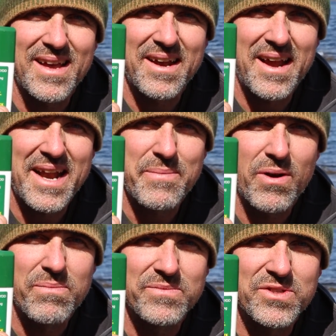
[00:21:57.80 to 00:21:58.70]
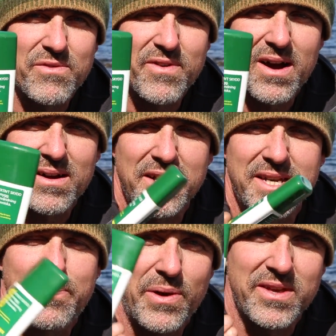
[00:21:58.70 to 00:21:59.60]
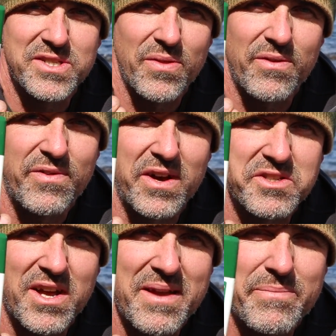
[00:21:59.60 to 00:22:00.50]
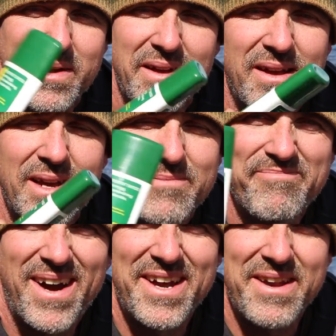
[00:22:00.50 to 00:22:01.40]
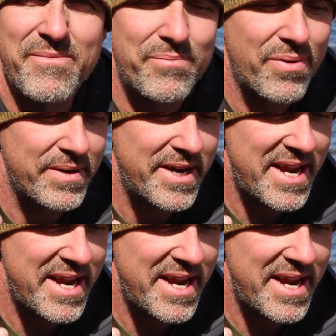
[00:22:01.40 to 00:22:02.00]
had any problems so far. I did put this on the first night, but I didn't probably